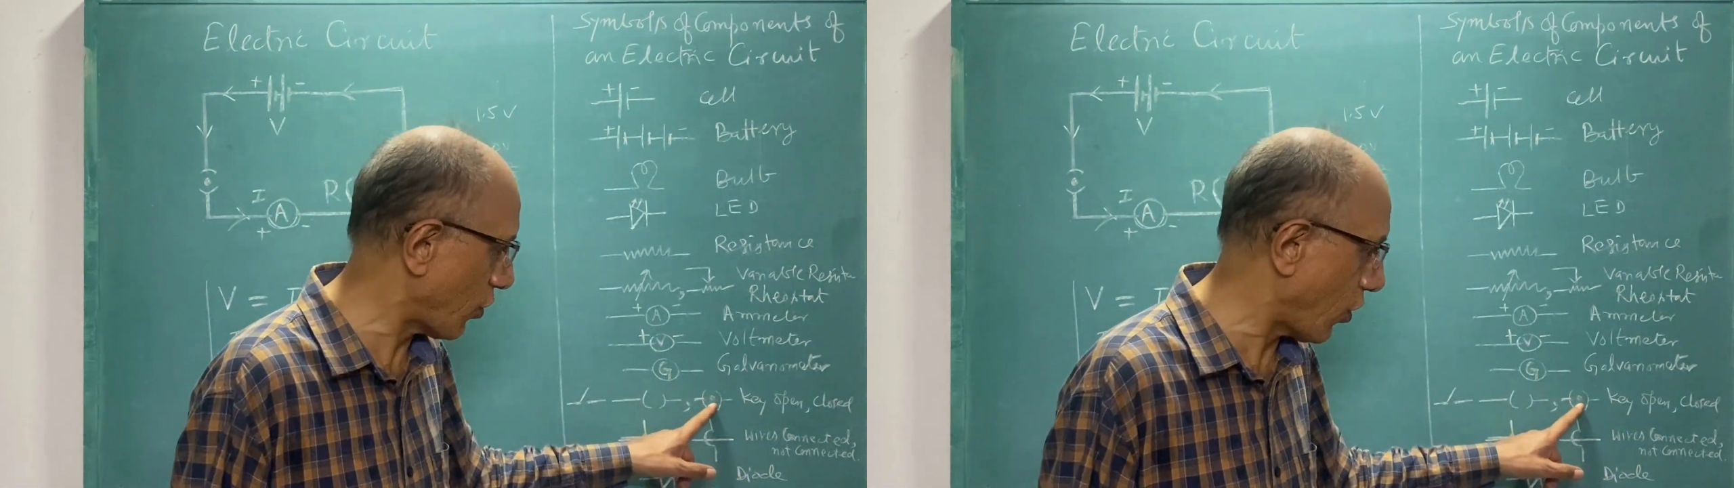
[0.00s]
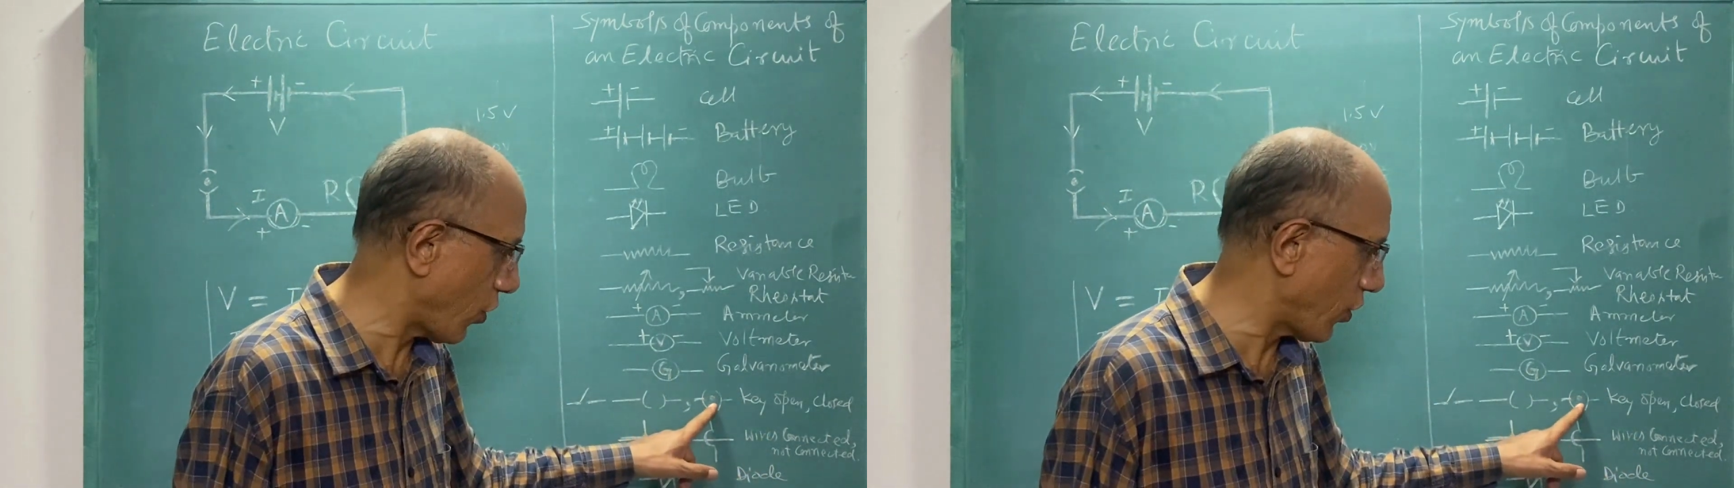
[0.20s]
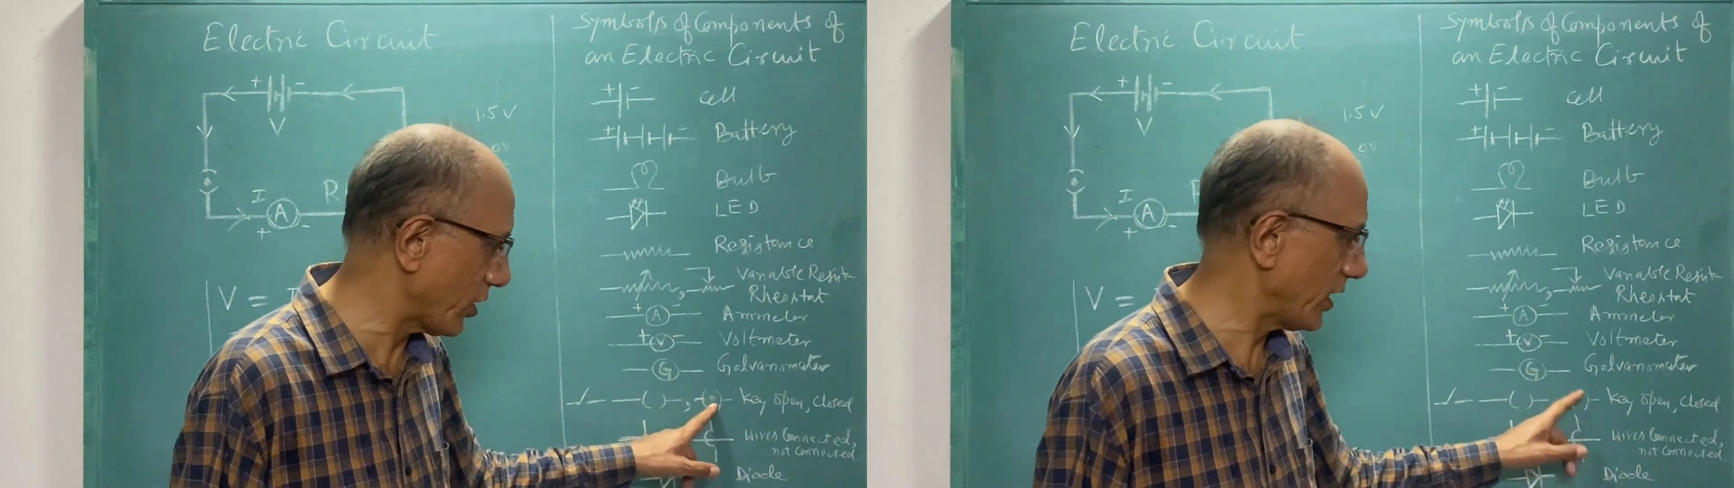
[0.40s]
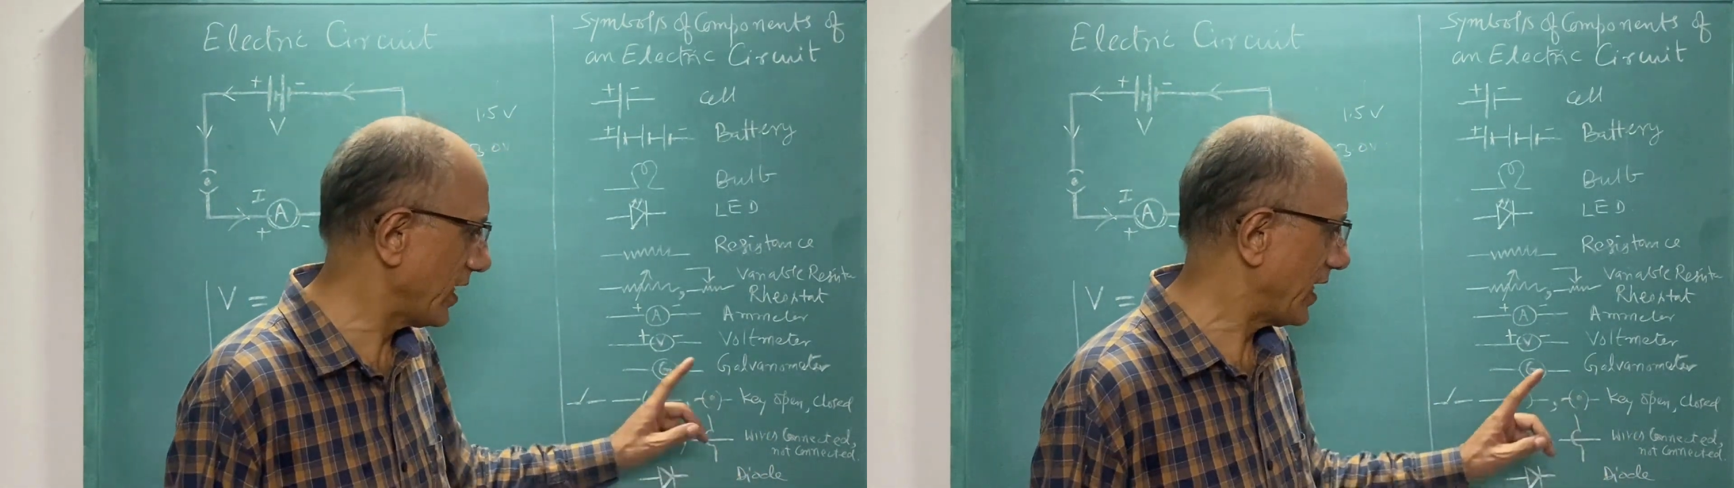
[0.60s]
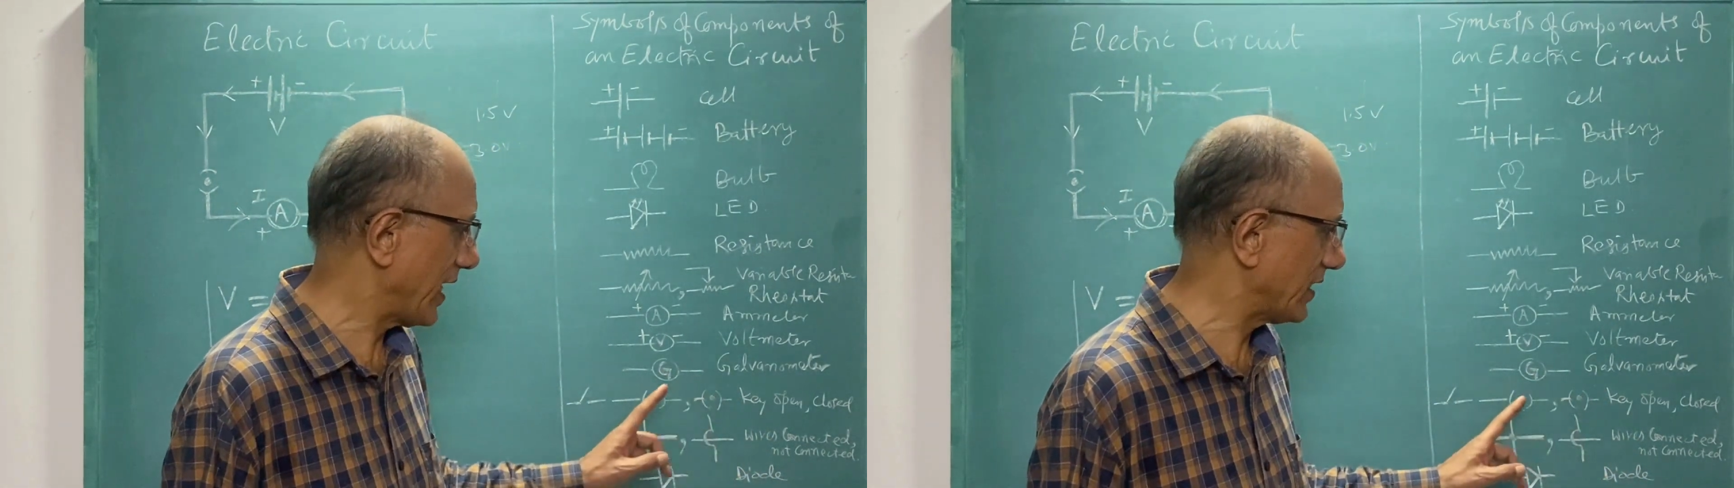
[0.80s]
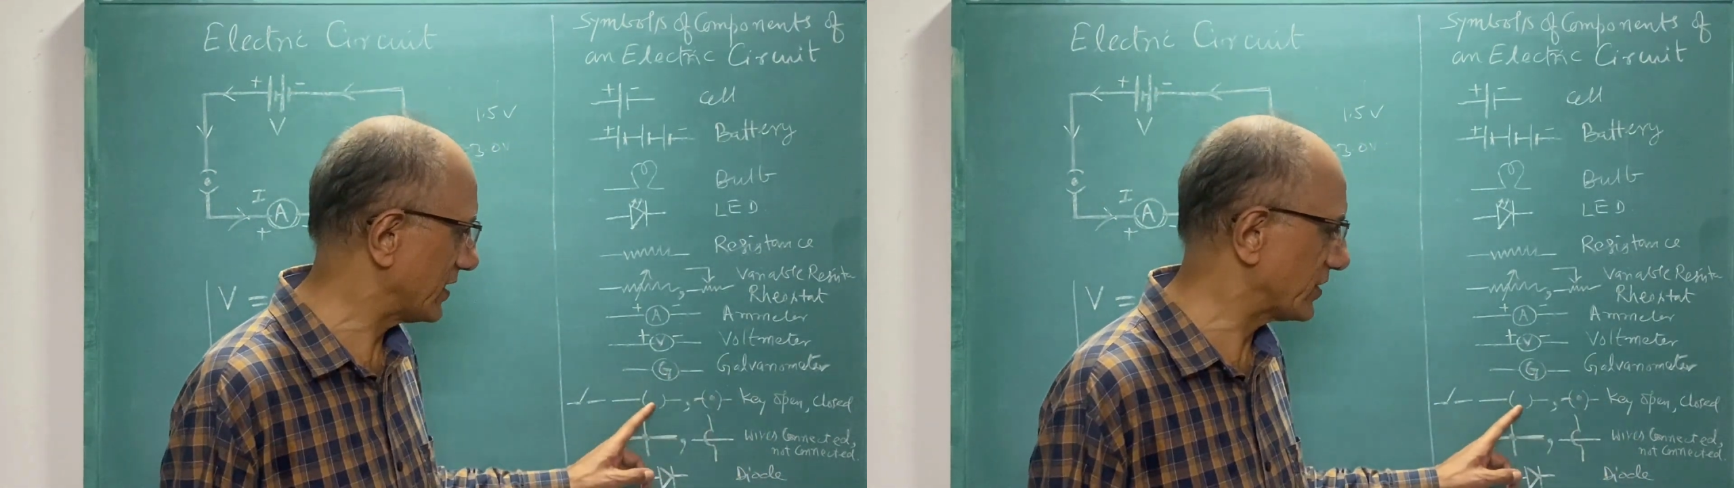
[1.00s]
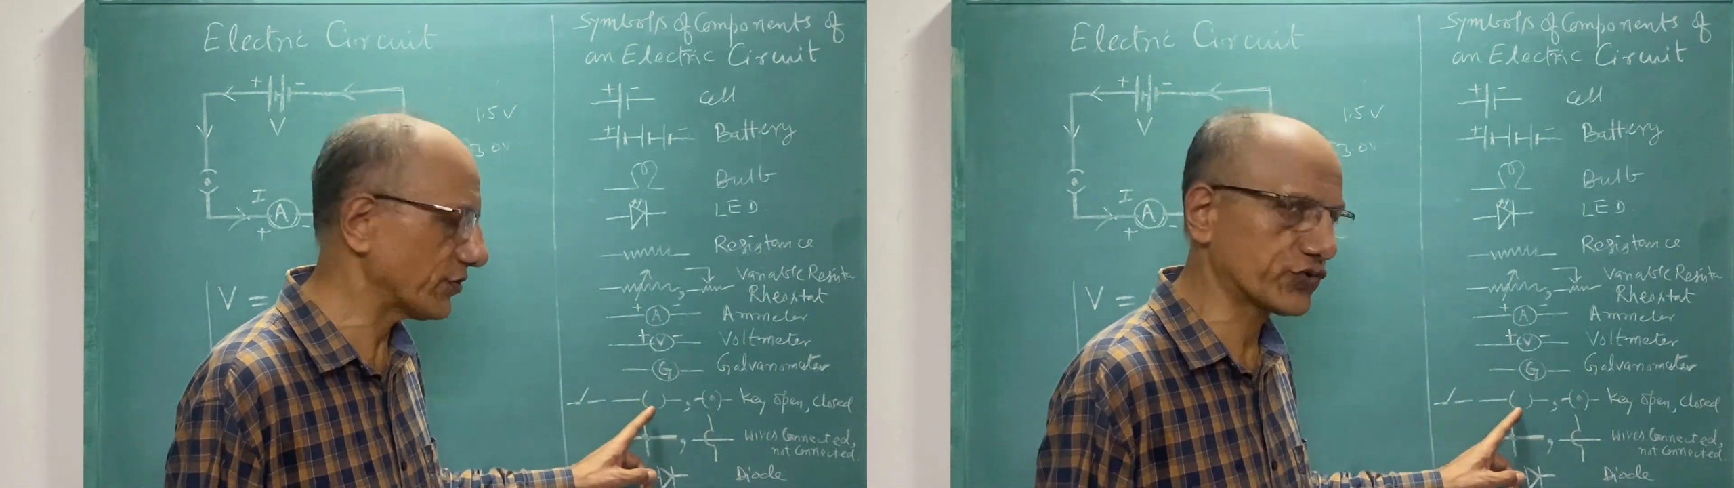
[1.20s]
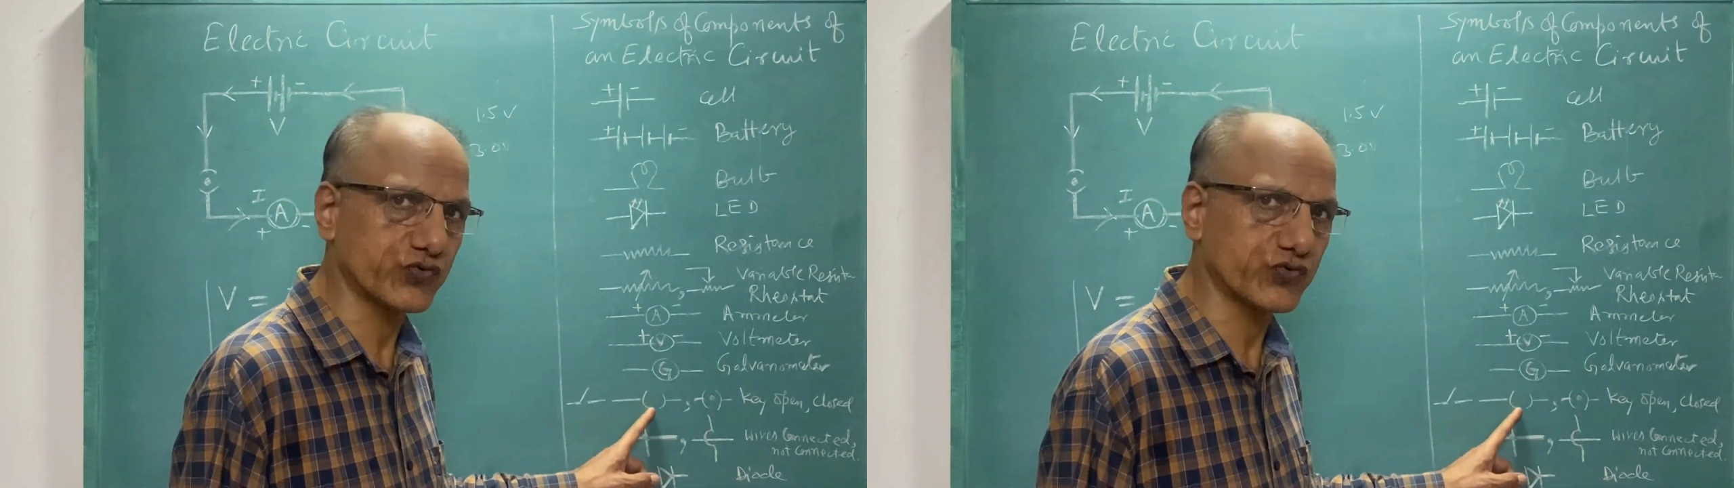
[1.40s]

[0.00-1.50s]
on and this is the